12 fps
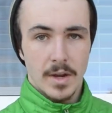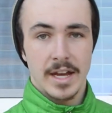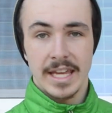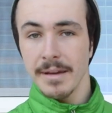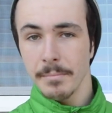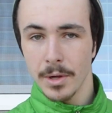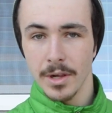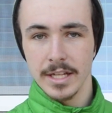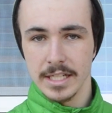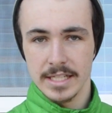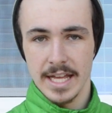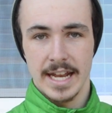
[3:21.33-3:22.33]
a gimbal
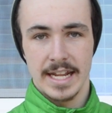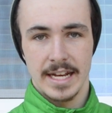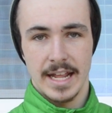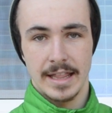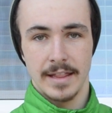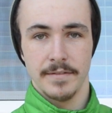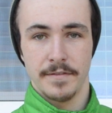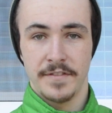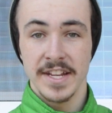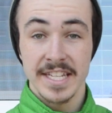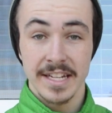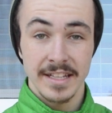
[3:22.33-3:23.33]
is that it
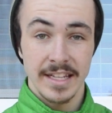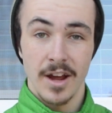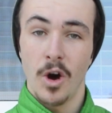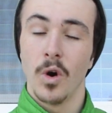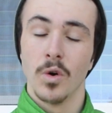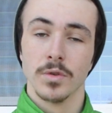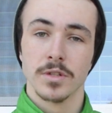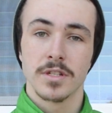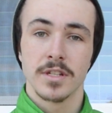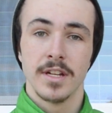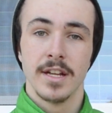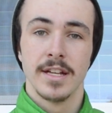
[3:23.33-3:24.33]
physically
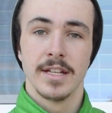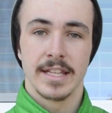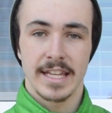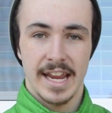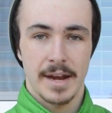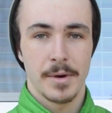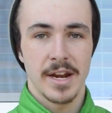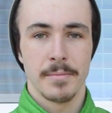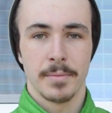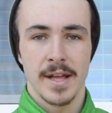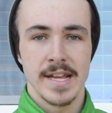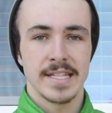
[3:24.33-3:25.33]
holds the camera
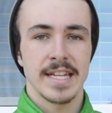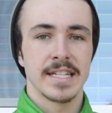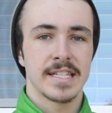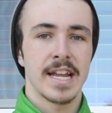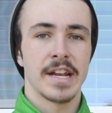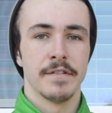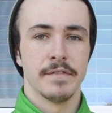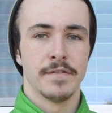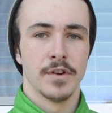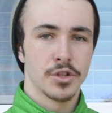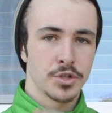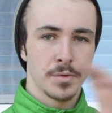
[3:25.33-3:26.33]
in place instead of
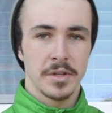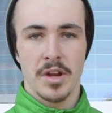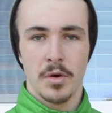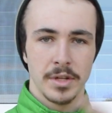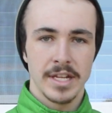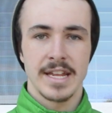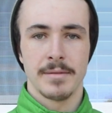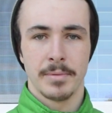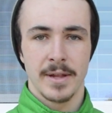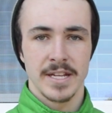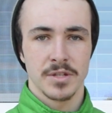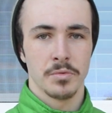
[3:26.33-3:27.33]
virtually holding it in
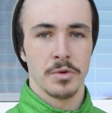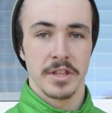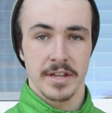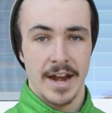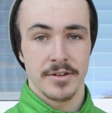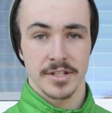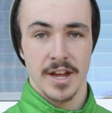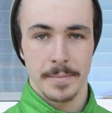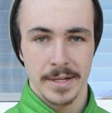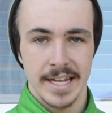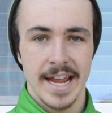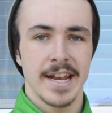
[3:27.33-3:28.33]
place with
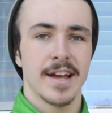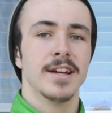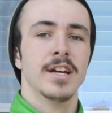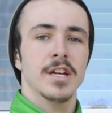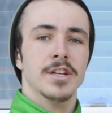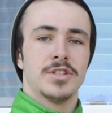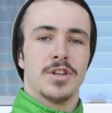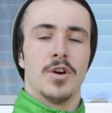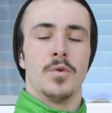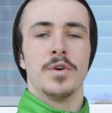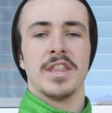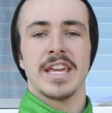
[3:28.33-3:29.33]
gyroscopic data.
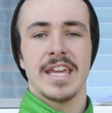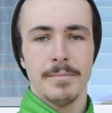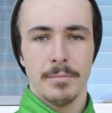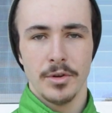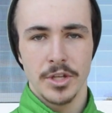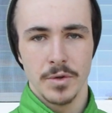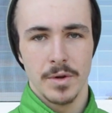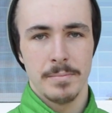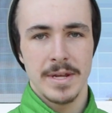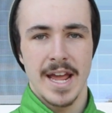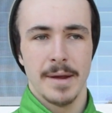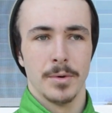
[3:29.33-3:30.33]
So with a gimbal, you would
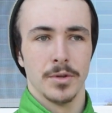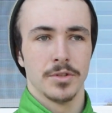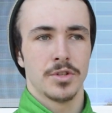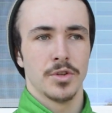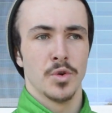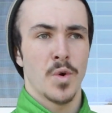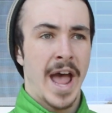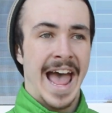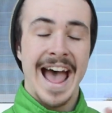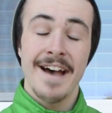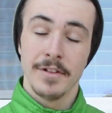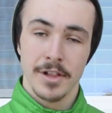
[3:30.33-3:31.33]
be able to
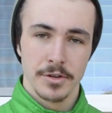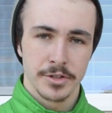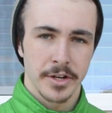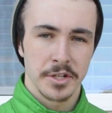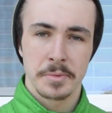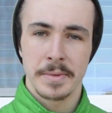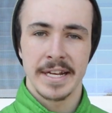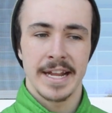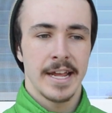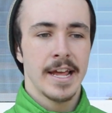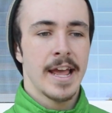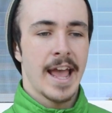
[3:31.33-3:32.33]
have a low shutter speed
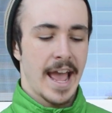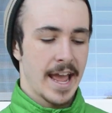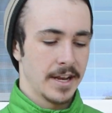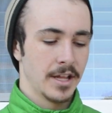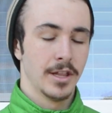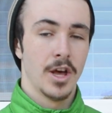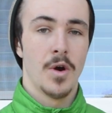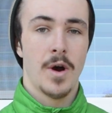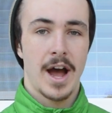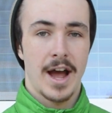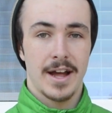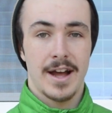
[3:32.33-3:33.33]
and a low
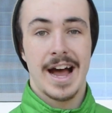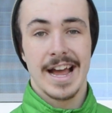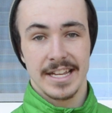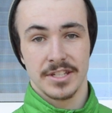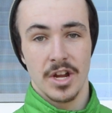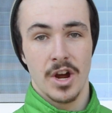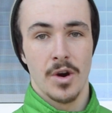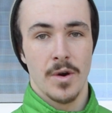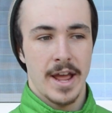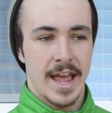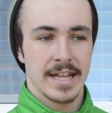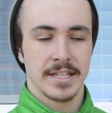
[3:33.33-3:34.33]
ISO
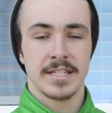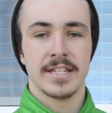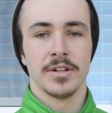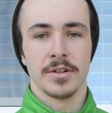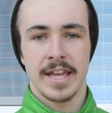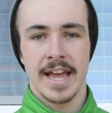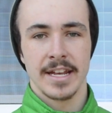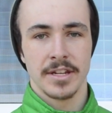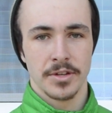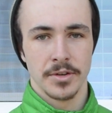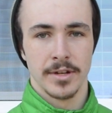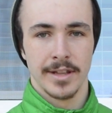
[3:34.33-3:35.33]
and still get
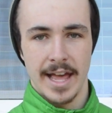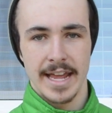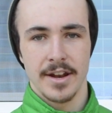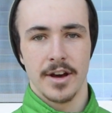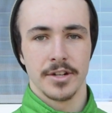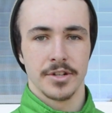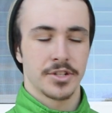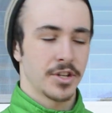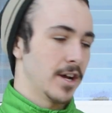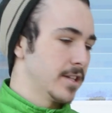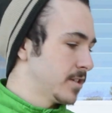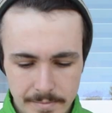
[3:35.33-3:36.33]
good light on your
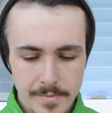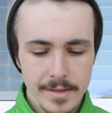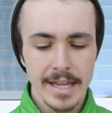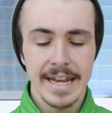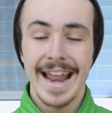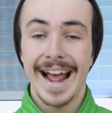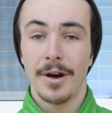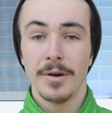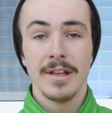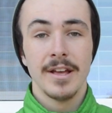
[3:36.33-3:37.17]
shots. Now,